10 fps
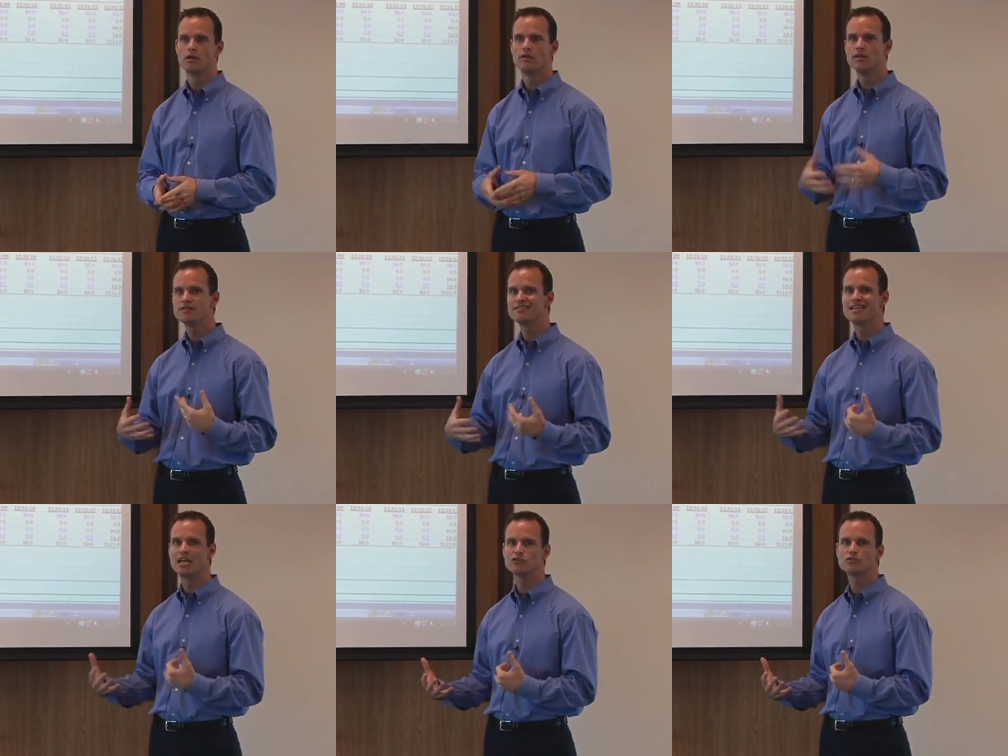This is an
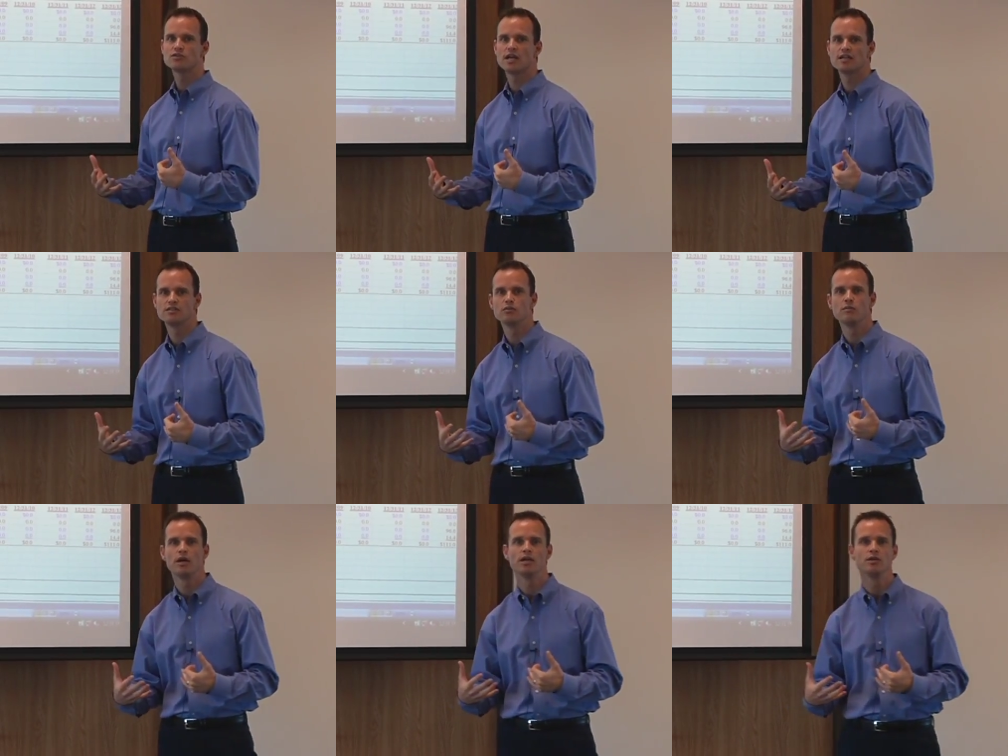exercise that we
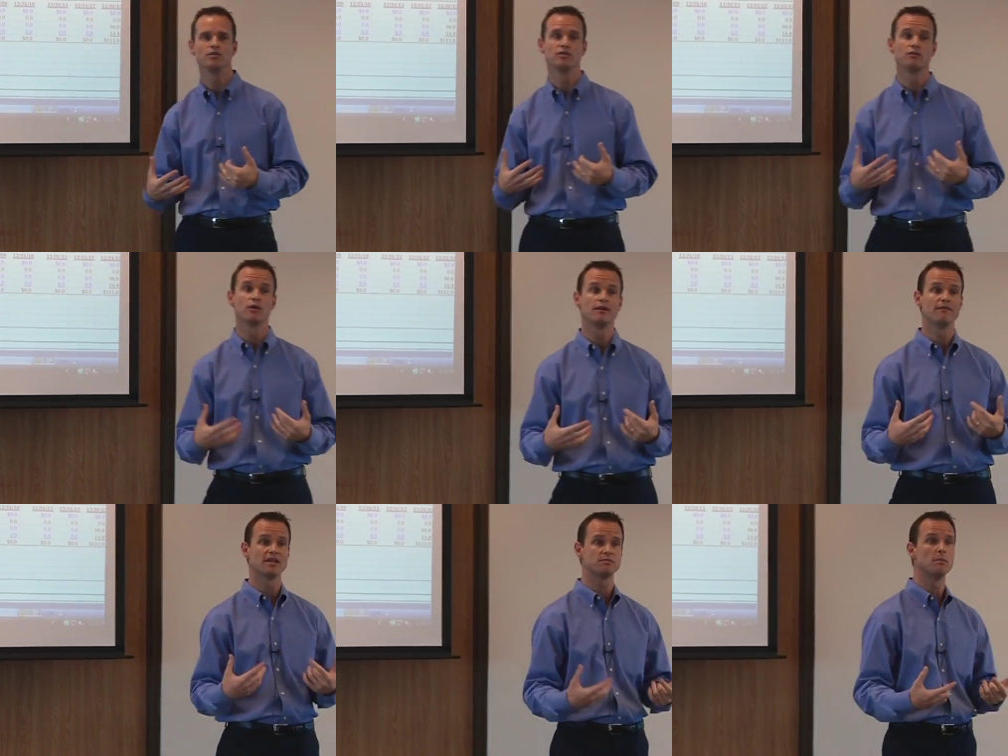might use if we're an
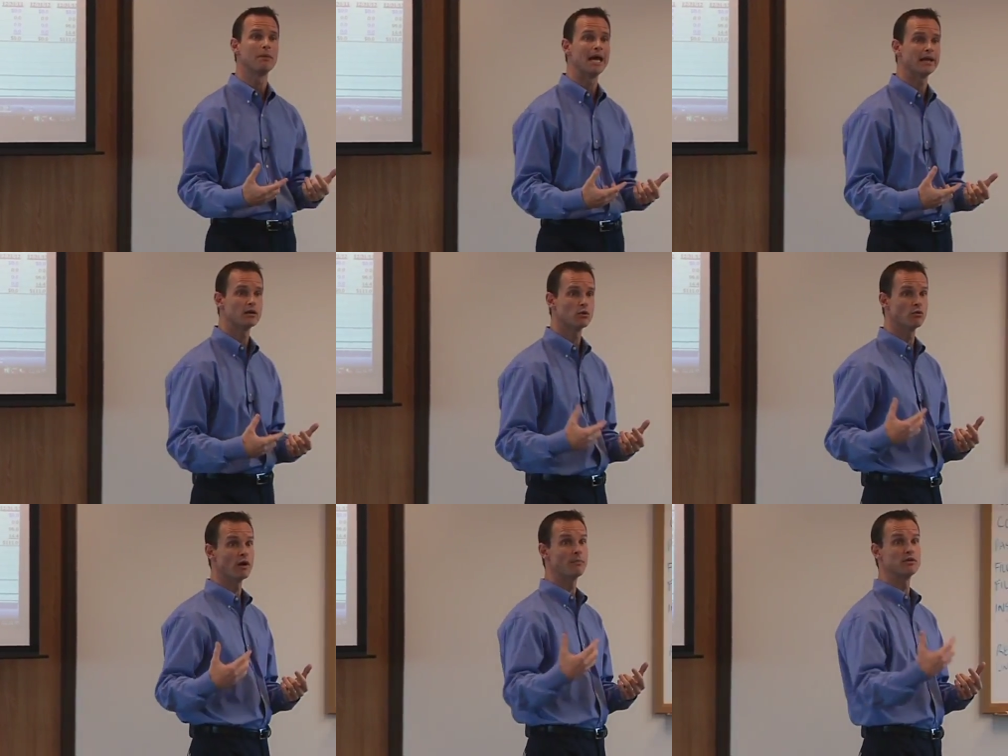investment banker, we're
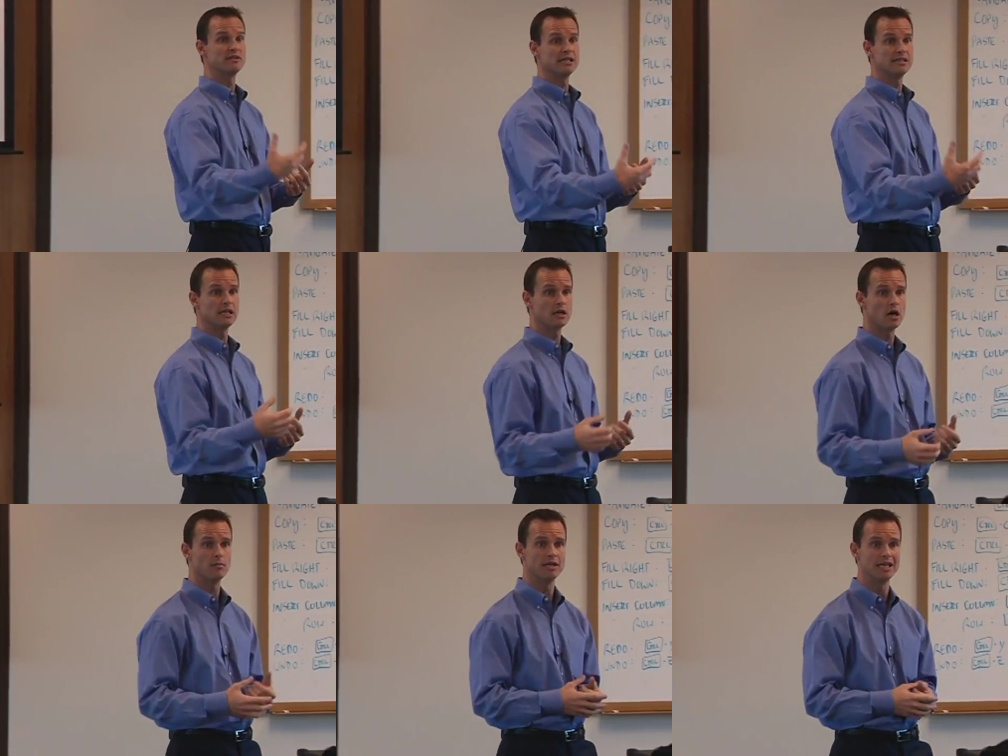representing a
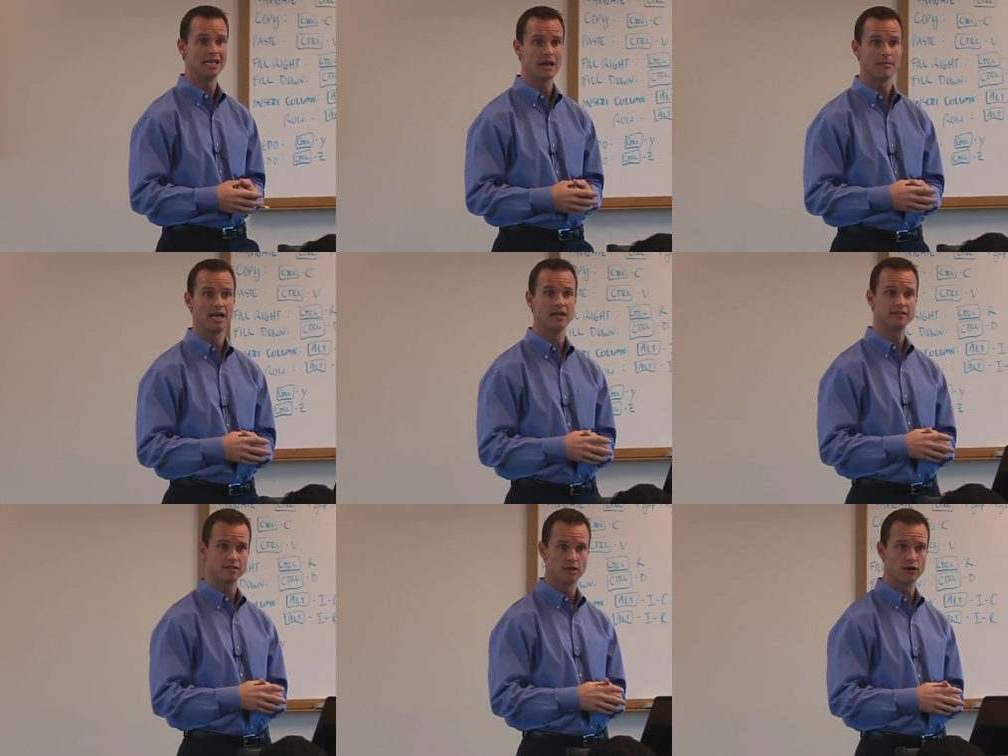company in an M&A
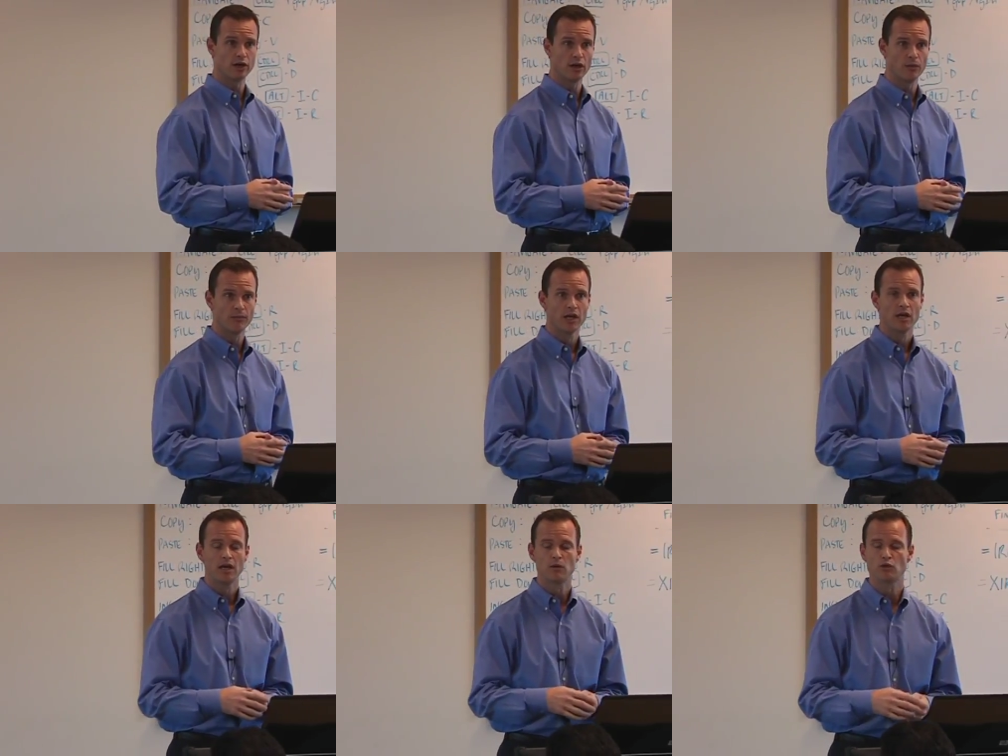scenario,
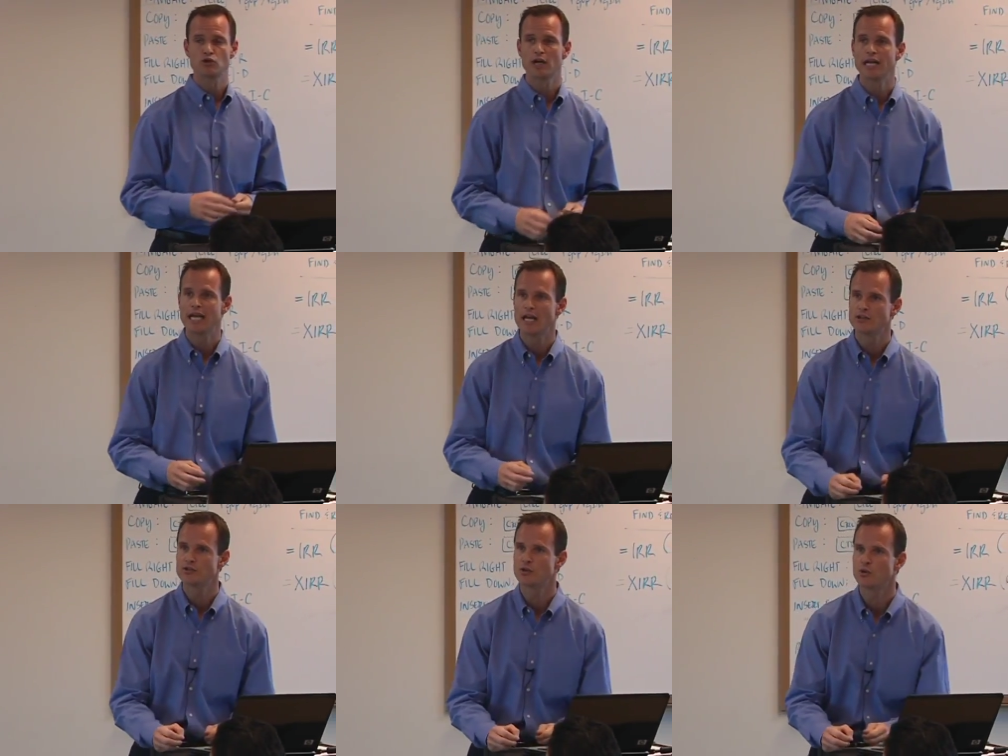and we're trying to
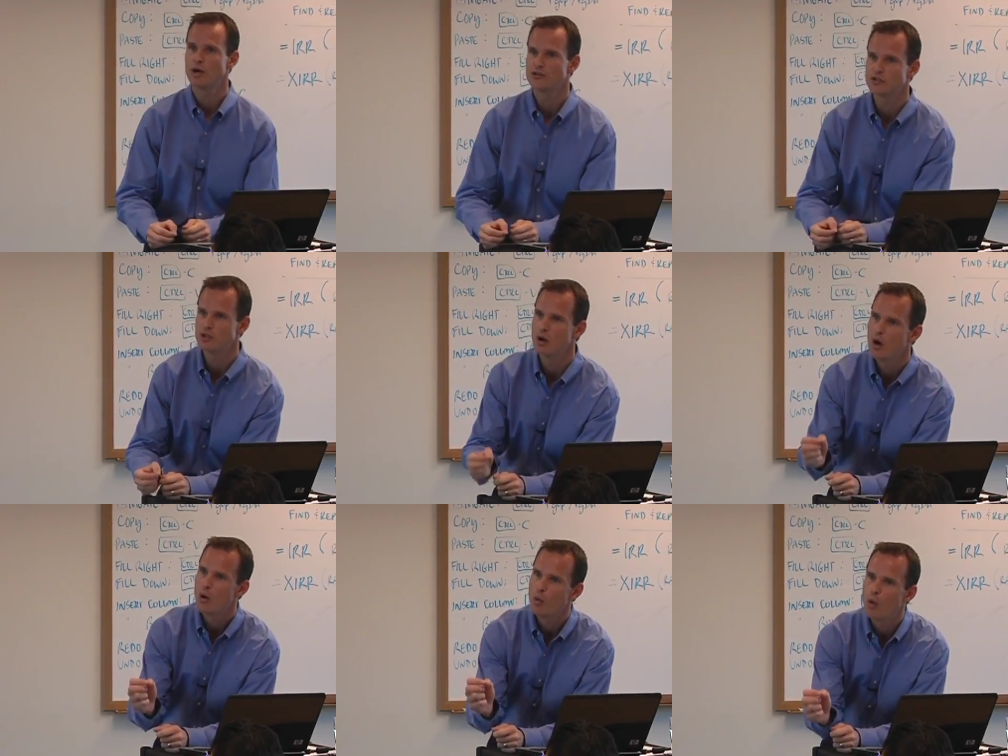answer the question,
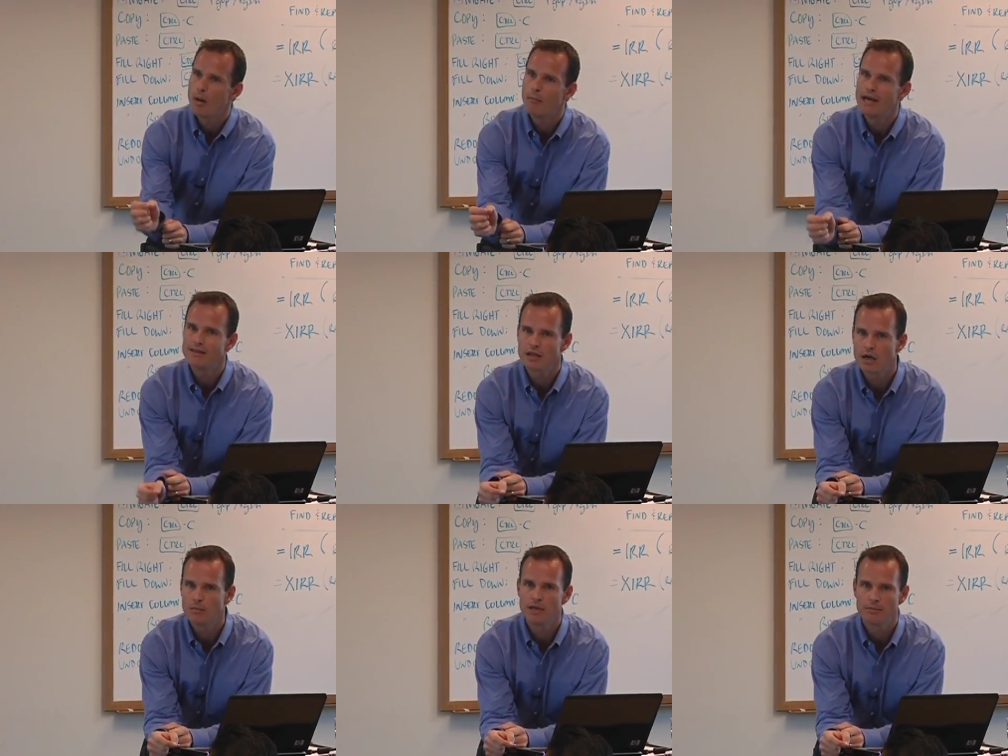what might the
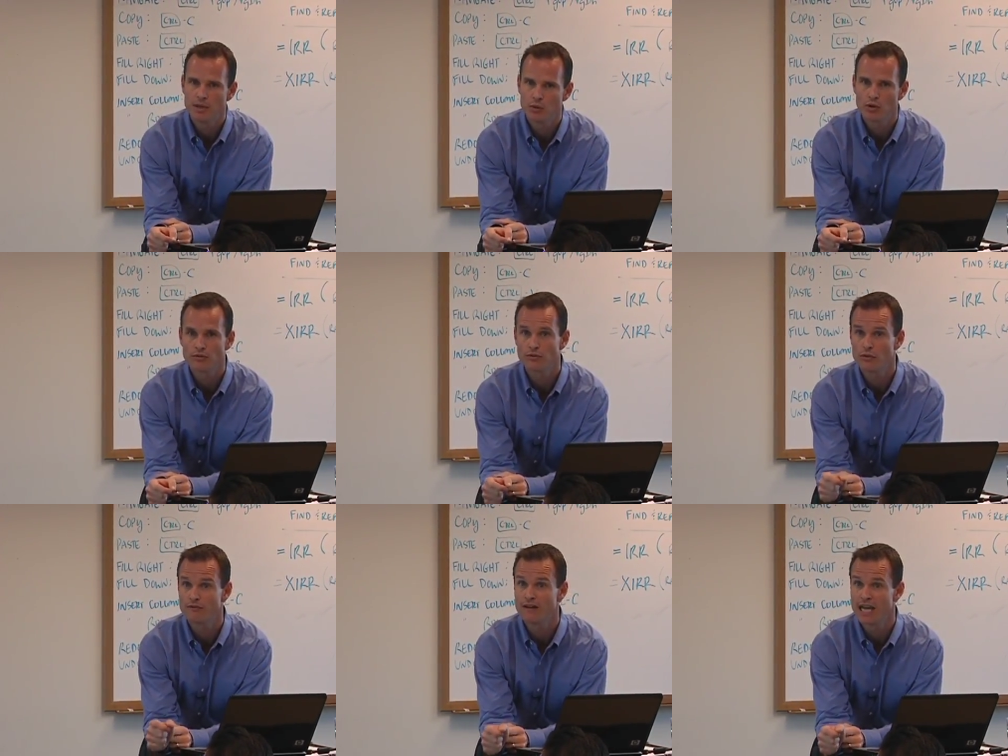company be worth to
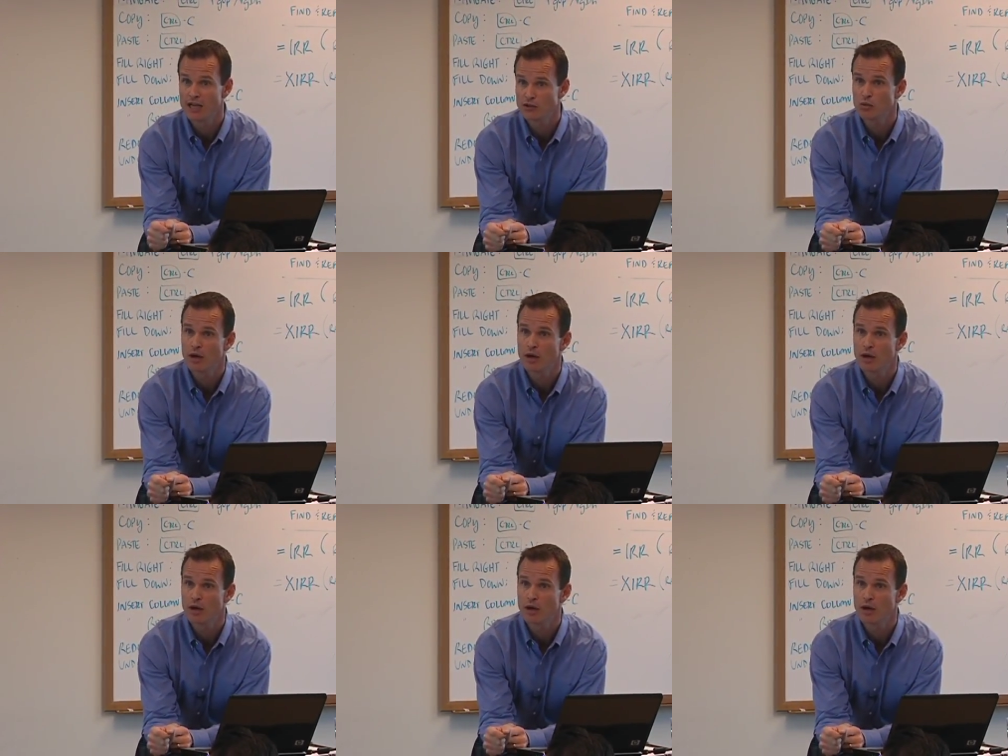a financial